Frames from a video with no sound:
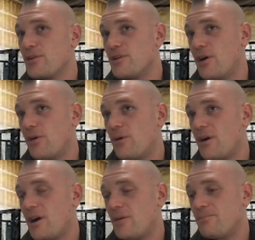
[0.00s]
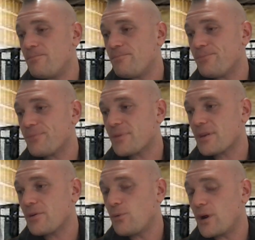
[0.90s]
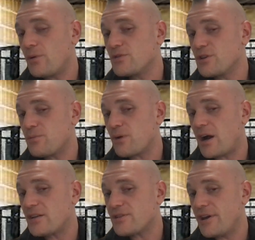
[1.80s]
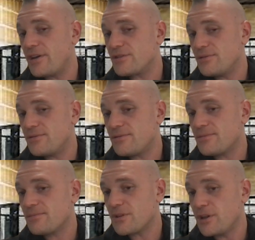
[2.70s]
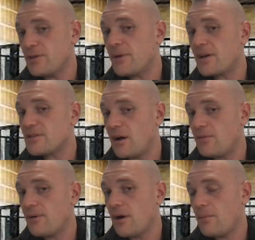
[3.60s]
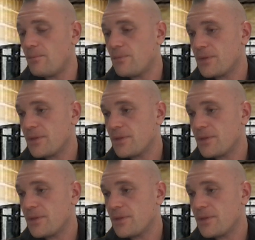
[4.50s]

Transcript: you know, um, when I was in the process of cleaning myself up,